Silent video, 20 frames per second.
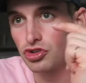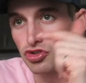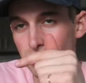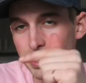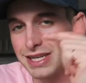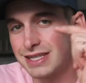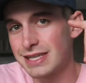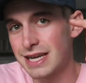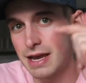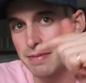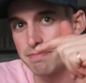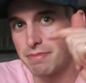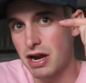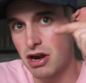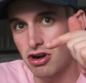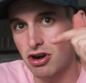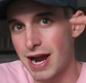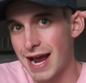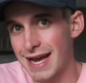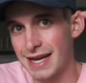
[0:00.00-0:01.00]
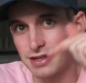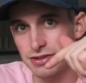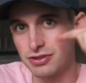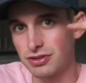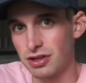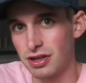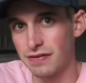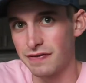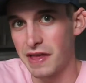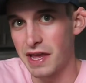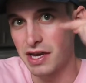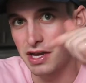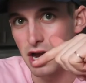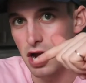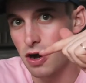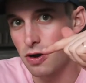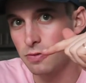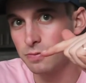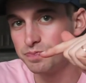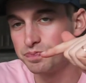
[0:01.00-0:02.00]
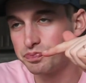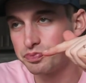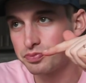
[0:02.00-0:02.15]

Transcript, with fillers: Drinks get better as they go